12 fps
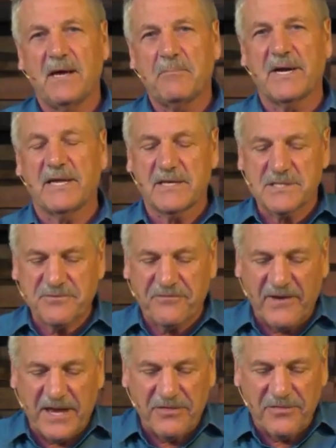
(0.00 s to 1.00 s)
but it is
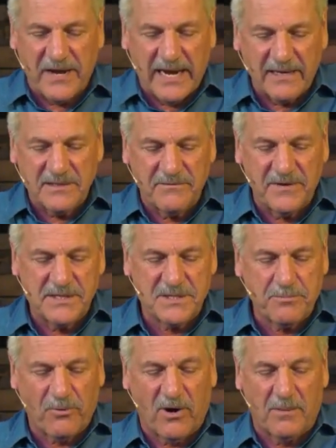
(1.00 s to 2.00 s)
faith that
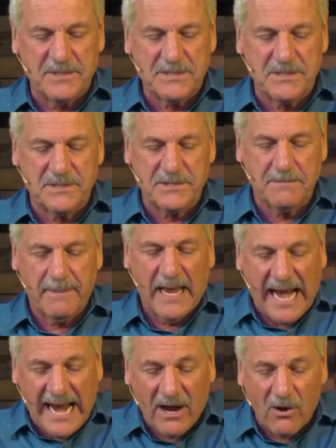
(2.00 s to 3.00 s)
activates promises.
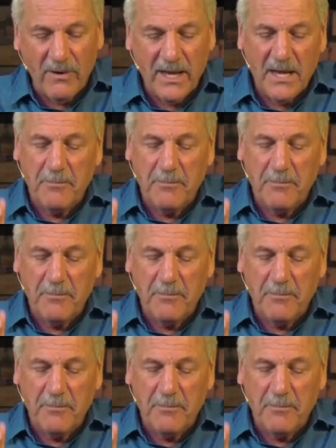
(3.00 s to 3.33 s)
How?